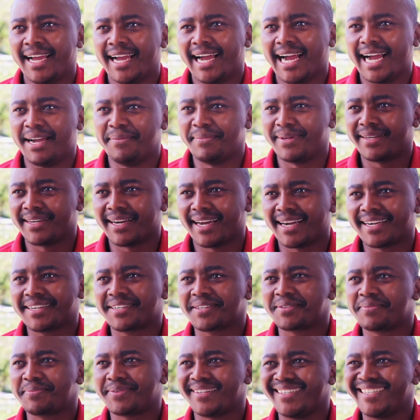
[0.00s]
I'm an
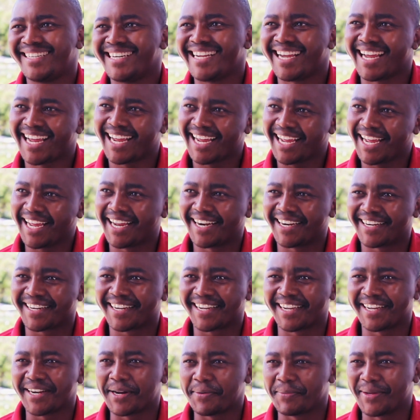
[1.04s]
agripreneur, and
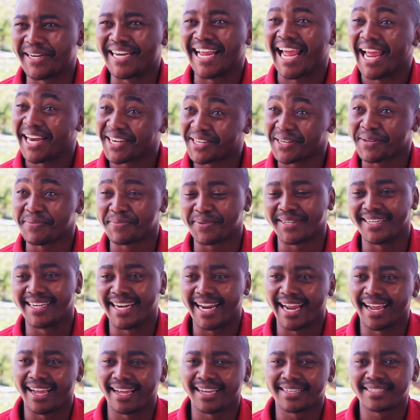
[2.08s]
again, I'm an
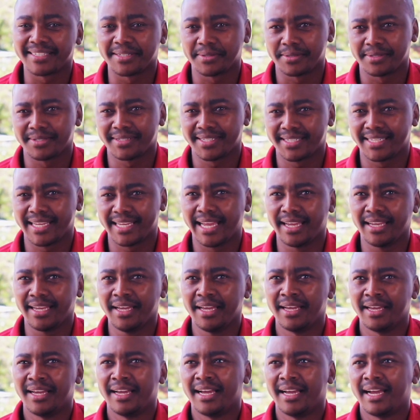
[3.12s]
entrepreneur, as I will say.
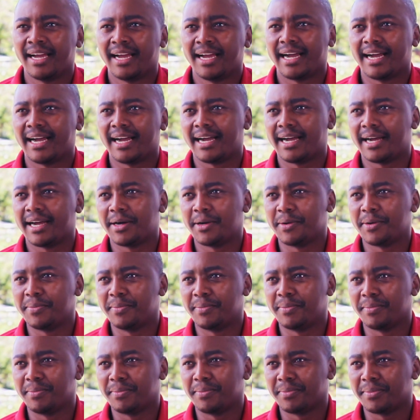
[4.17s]

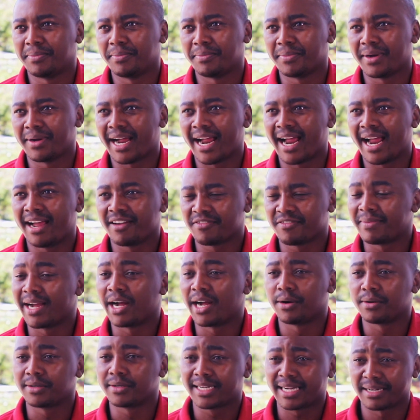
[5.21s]
I have my
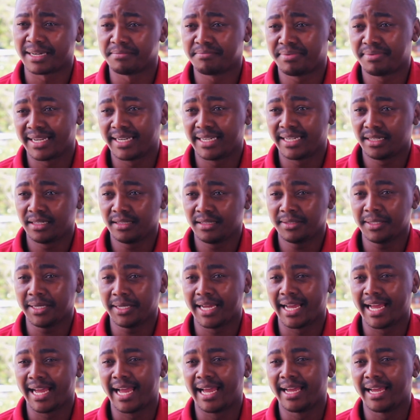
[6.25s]
own company,
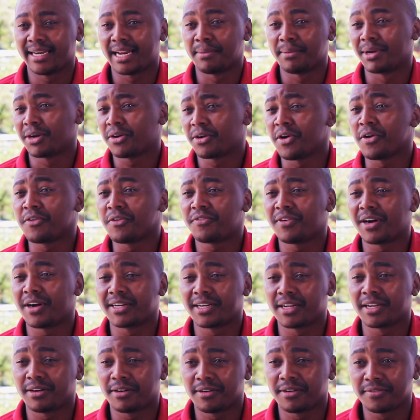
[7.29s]
and I'm a
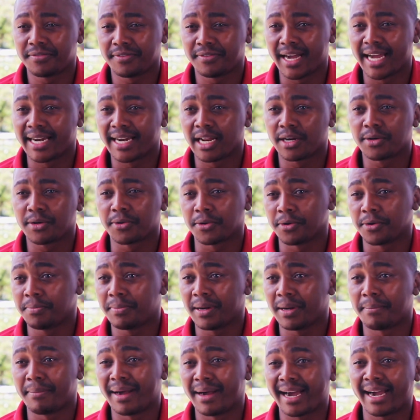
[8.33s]
co-founder of Anad Group,
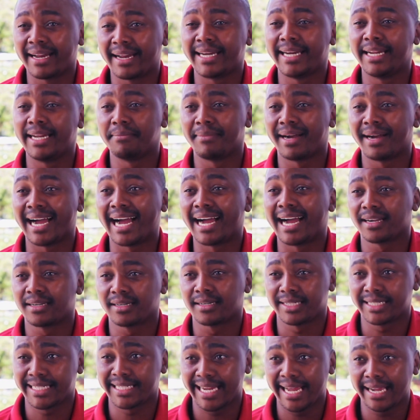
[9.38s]
Amaranima
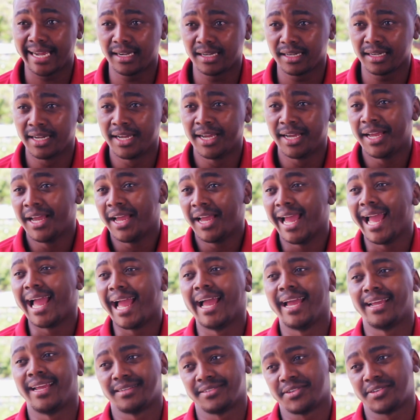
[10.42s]
Agritech,
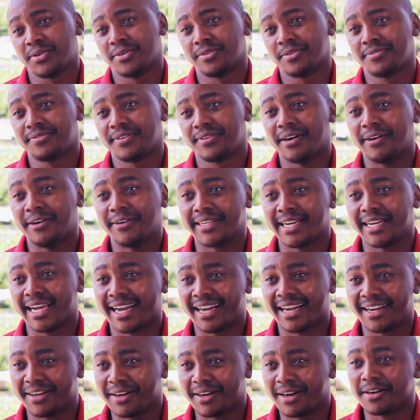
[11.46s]
and co-founder
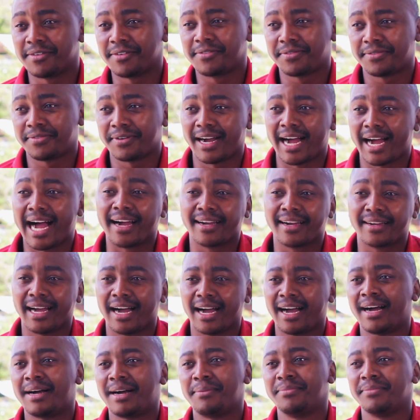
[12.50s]
of
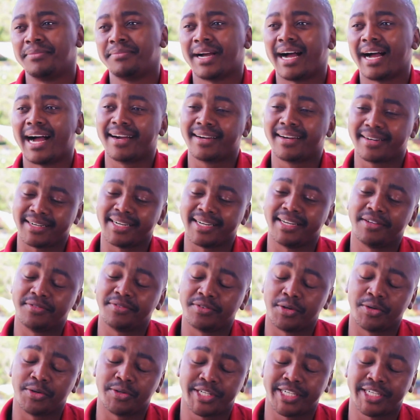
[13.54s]
Agri
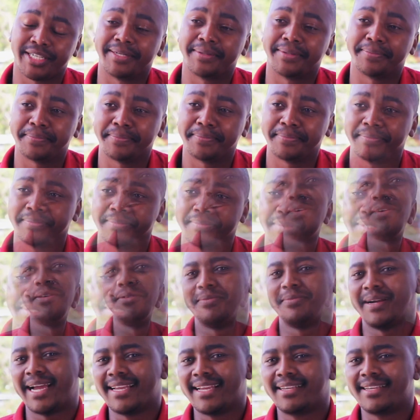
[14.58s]
Evolution. Oh, my